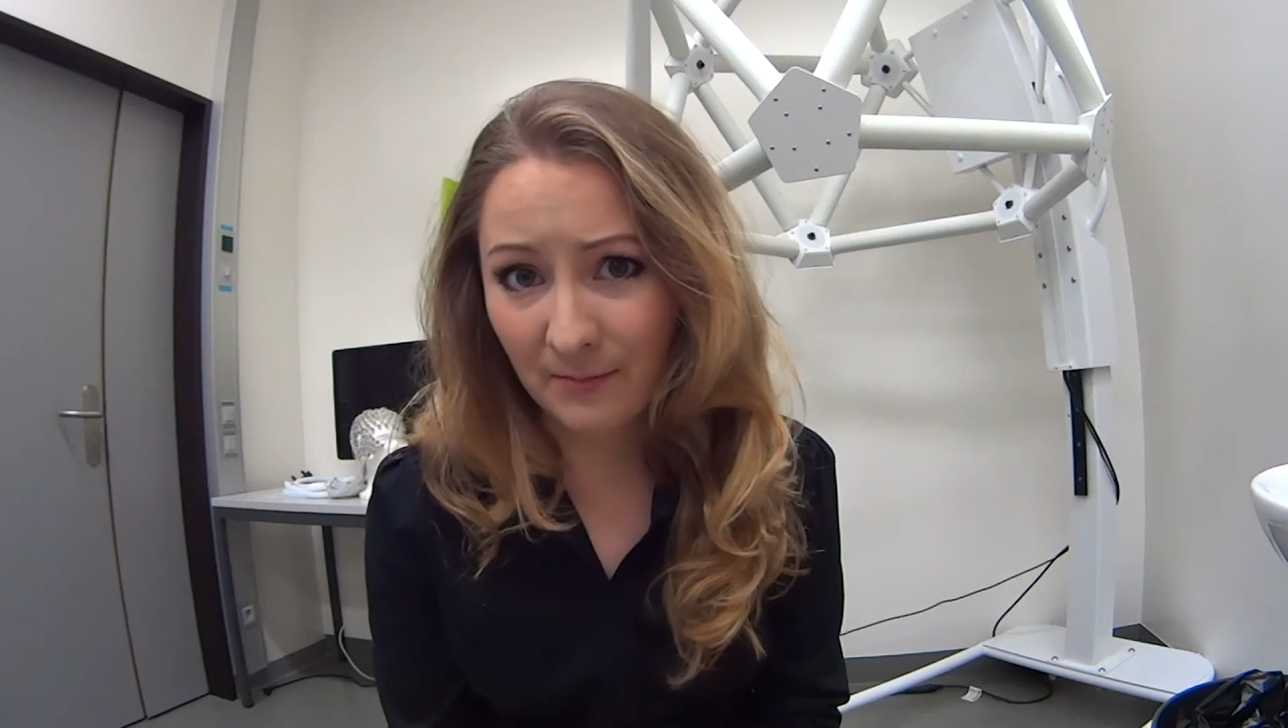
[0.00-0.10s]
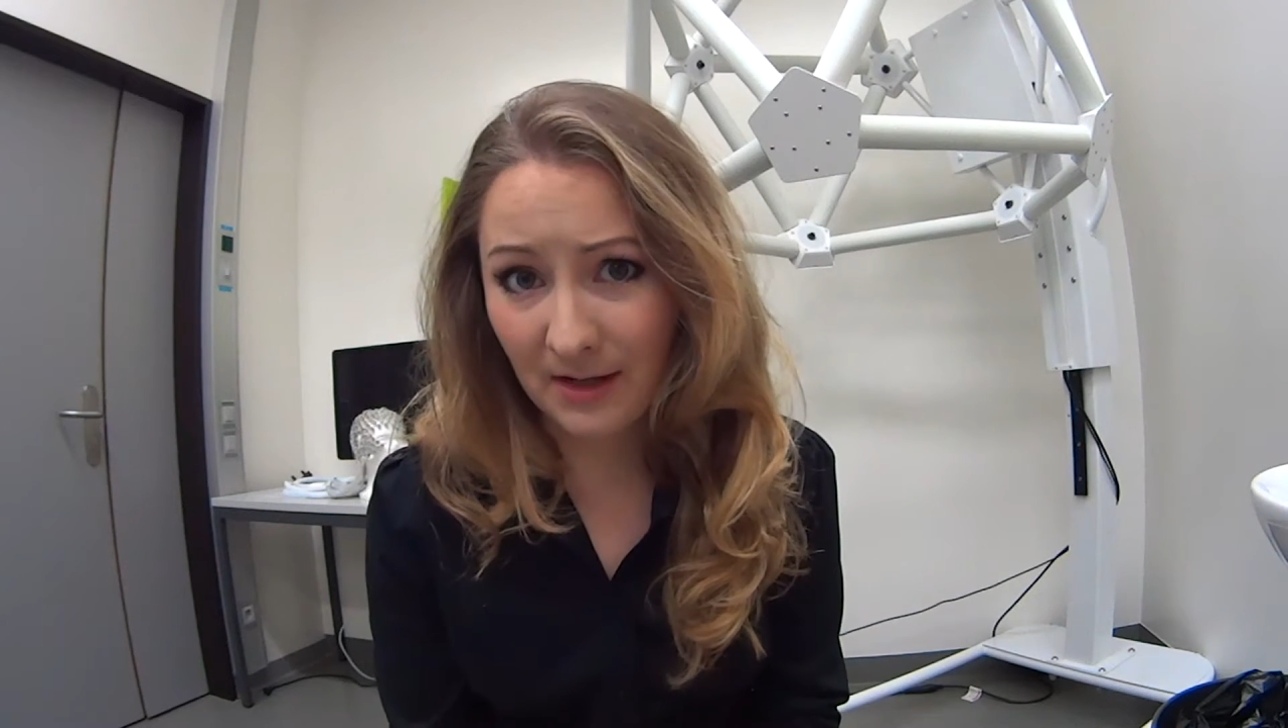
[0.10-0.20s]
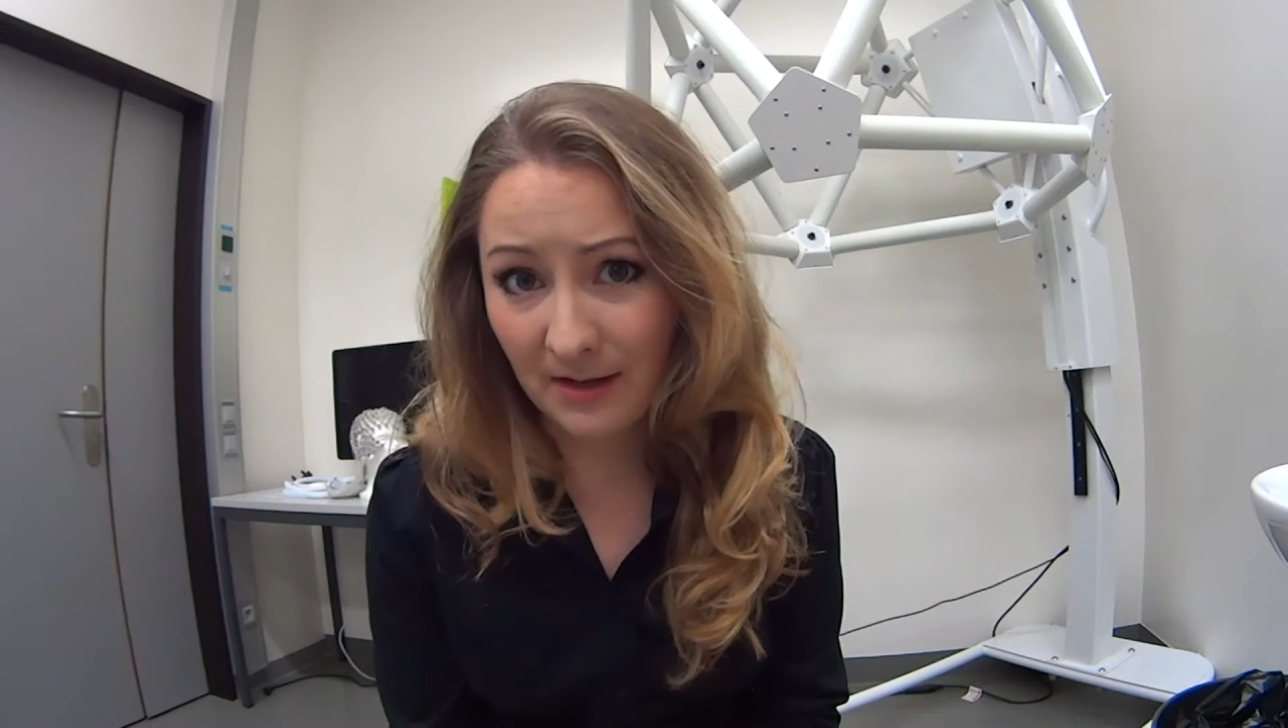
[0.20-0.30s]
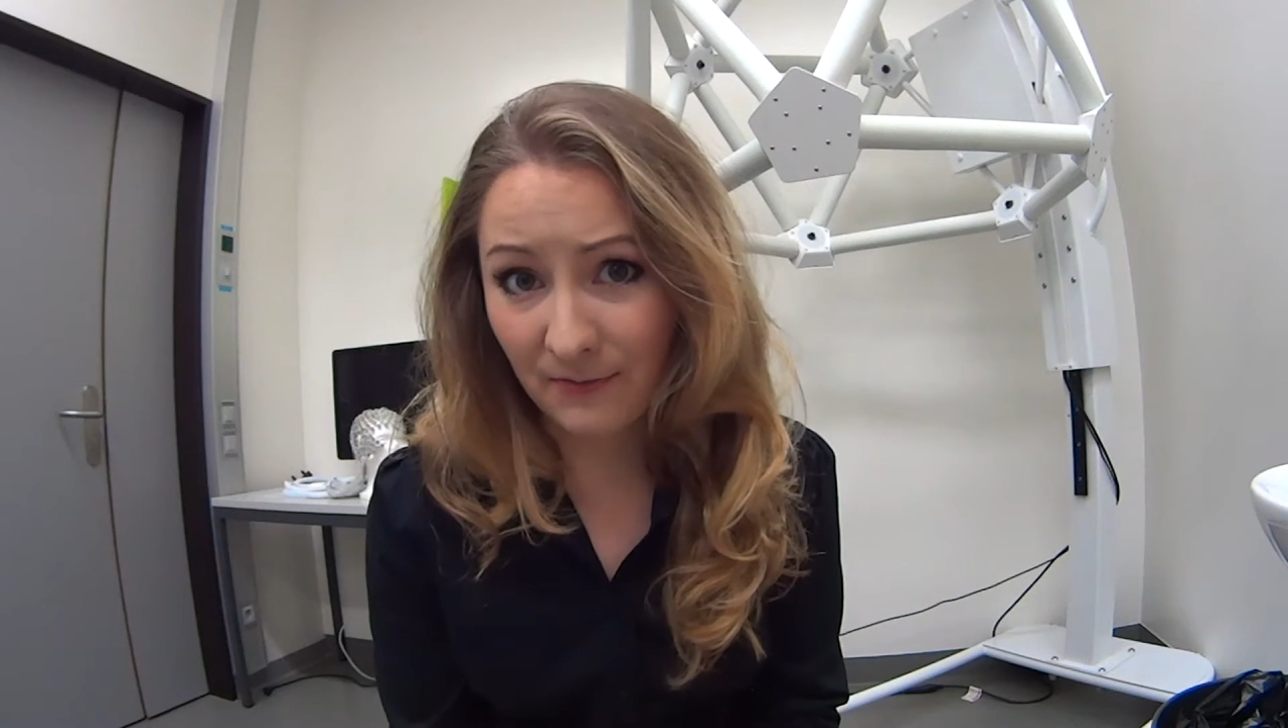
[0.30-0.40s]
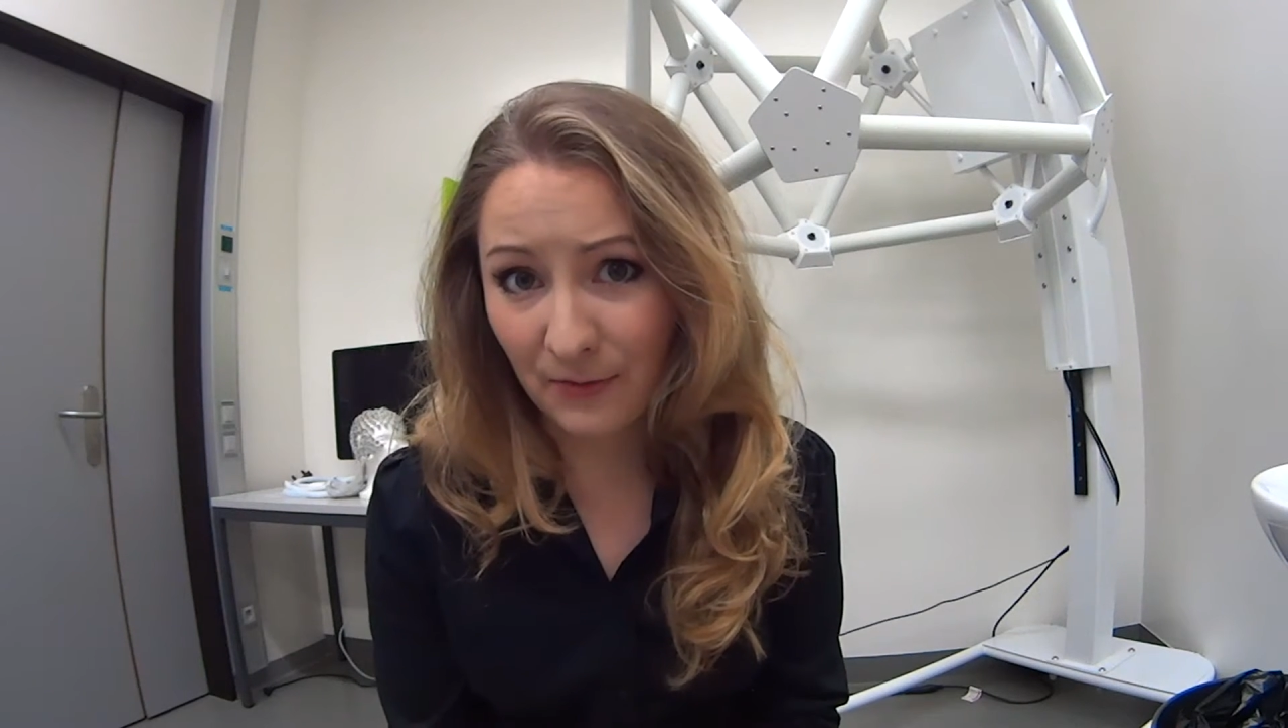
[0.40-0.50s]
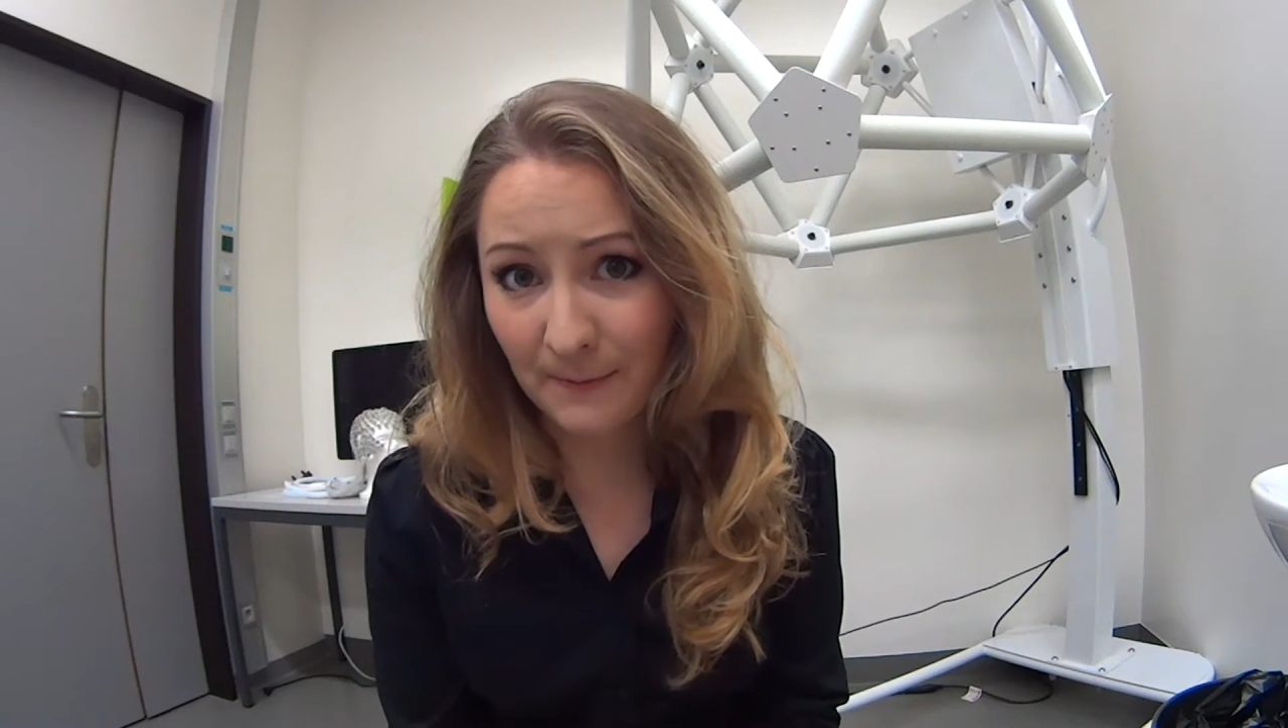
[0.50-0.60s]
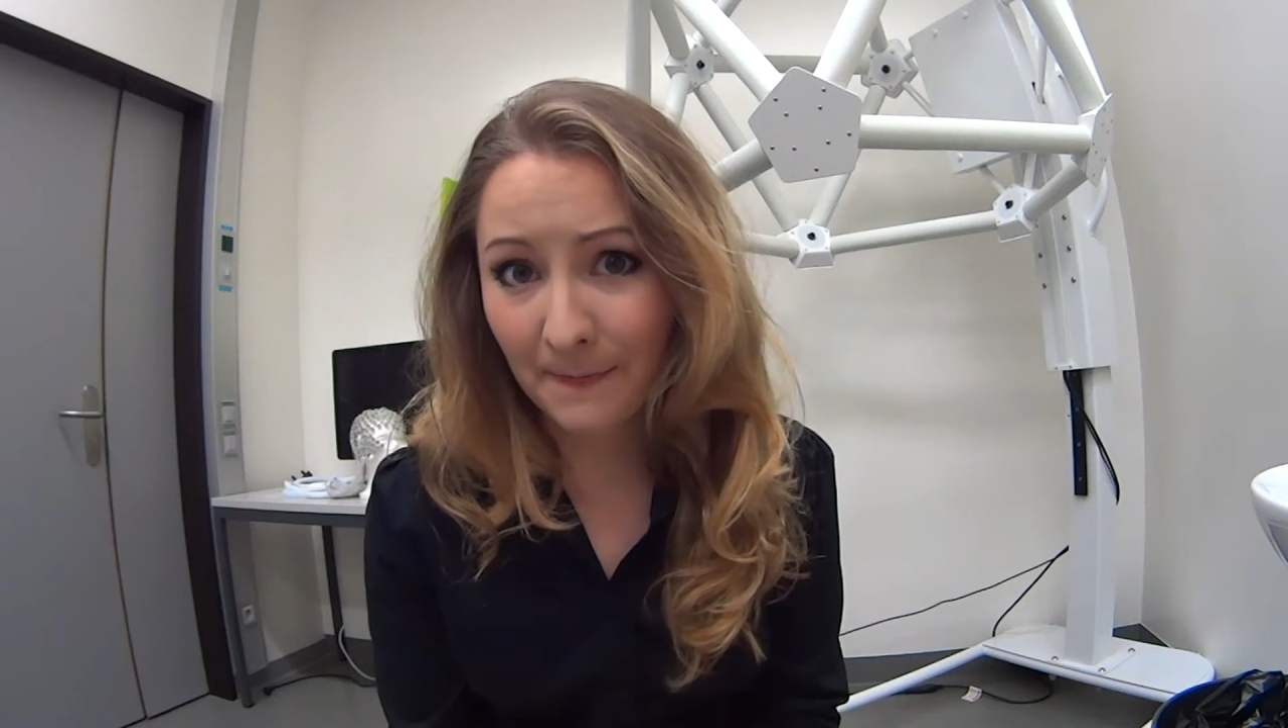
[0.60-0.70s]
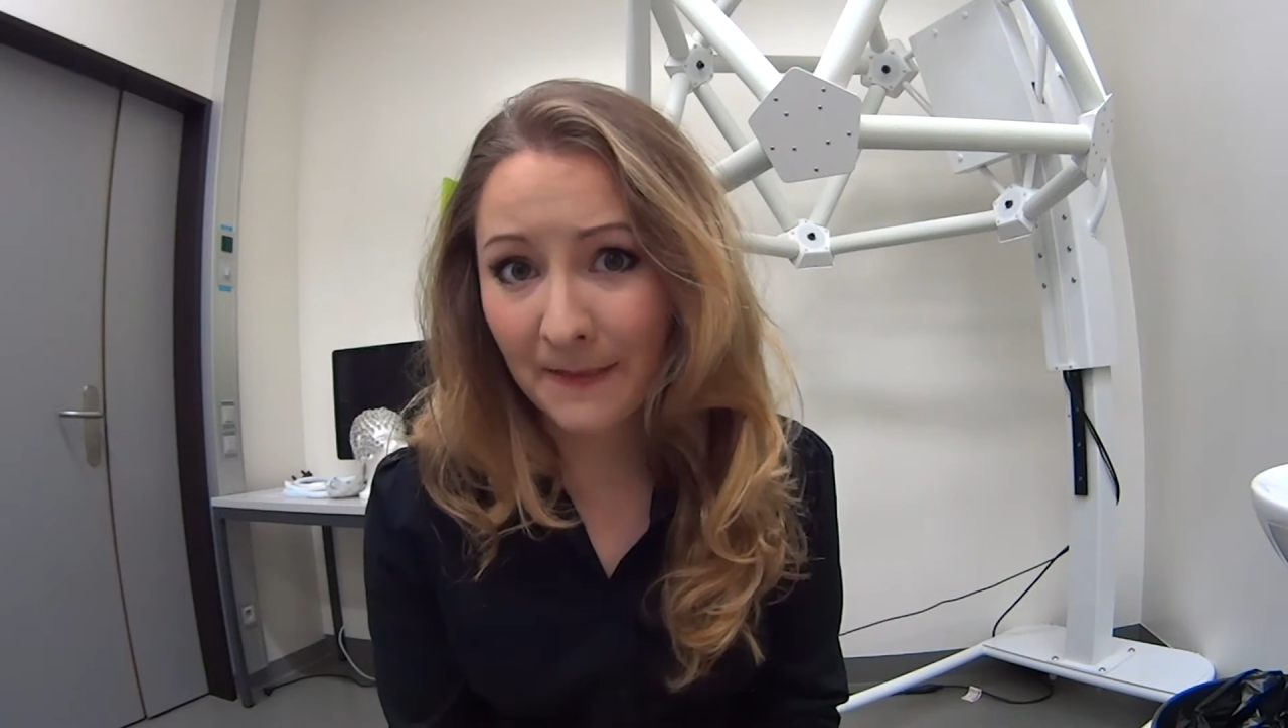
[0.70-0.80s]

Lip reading: behaviour.